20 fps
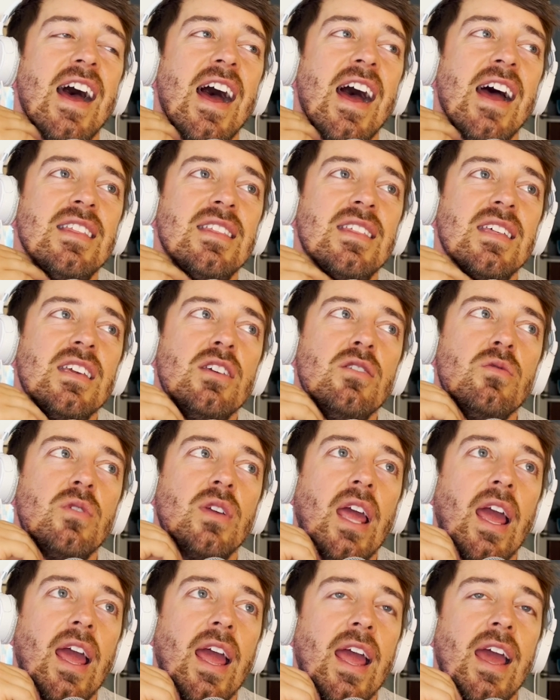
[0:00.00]
I think you
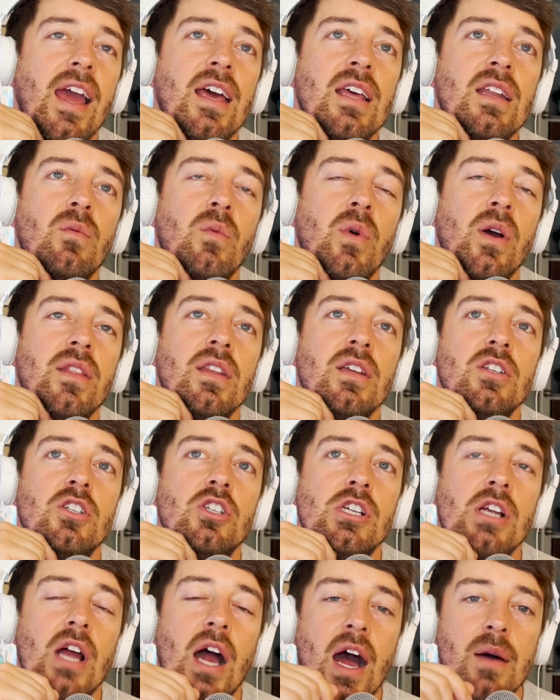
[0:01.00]
can when the
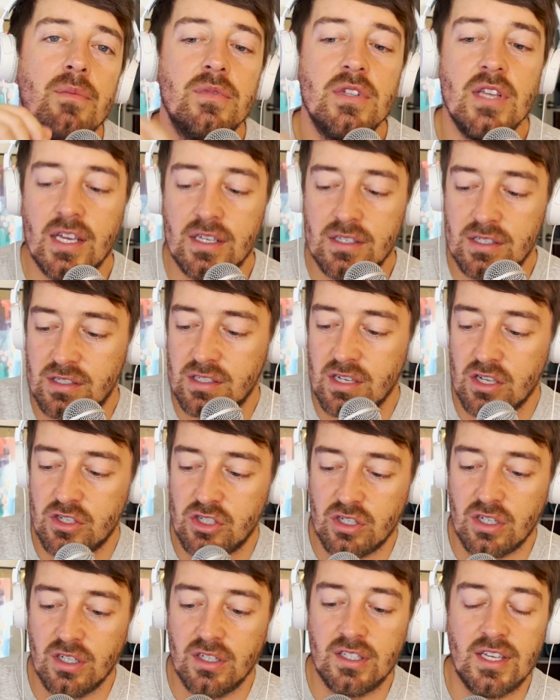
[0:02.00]
job takes
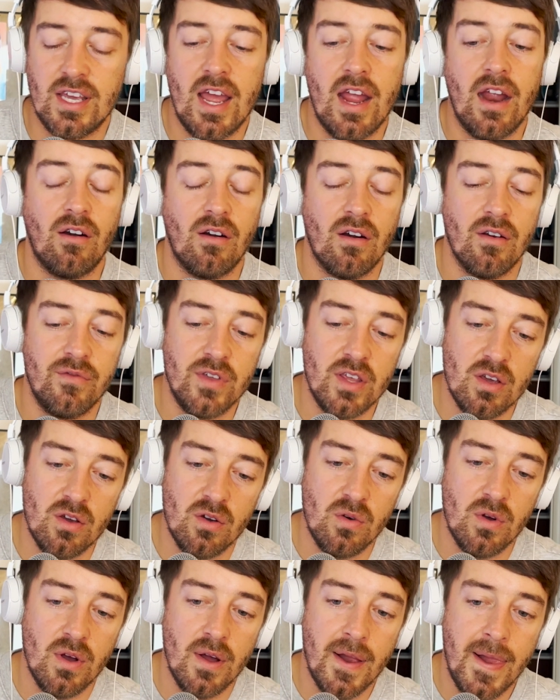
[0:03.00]
such good care of
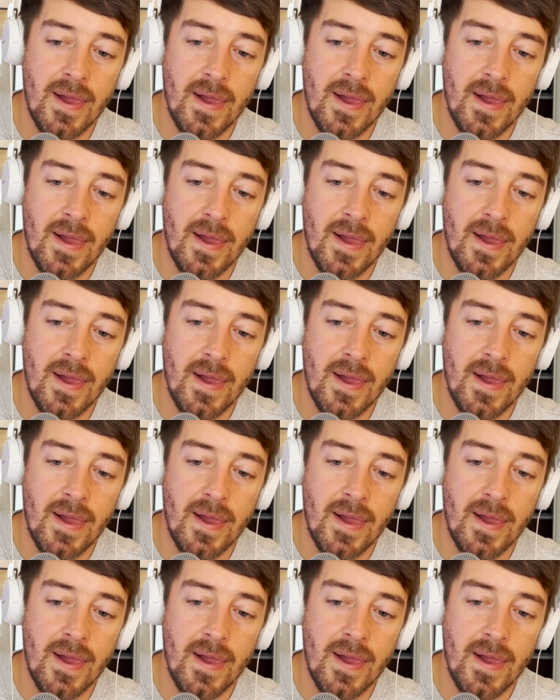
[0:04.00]
you